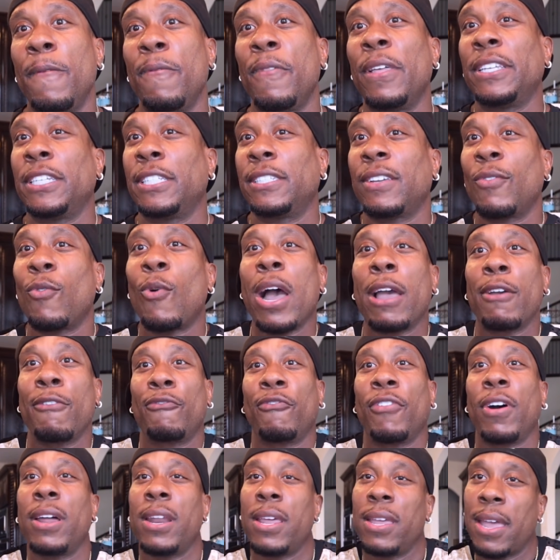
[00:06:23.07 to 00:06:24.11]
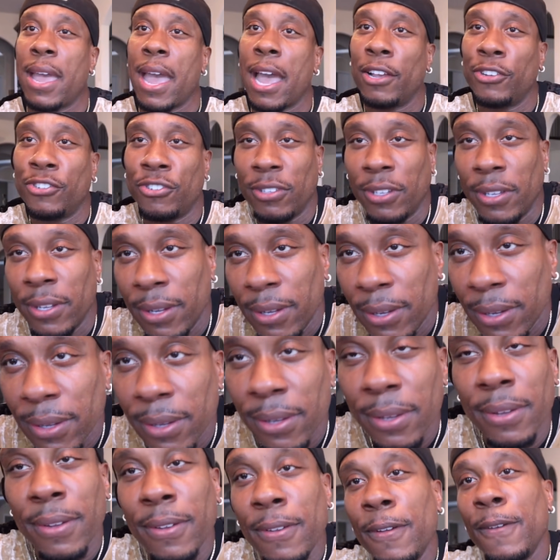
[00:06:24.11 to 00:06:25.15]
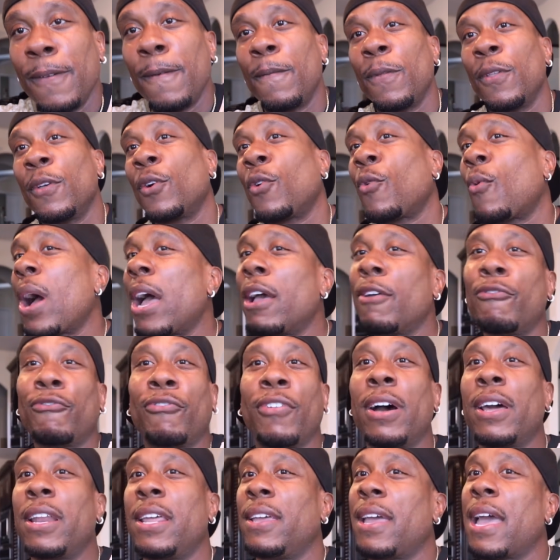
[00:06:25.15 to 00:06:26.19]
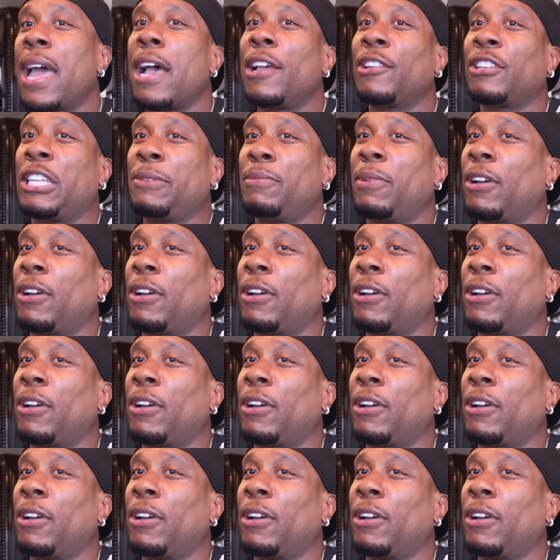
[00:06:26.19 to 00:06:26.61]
This is quite funny, actually. Quite funny, actually,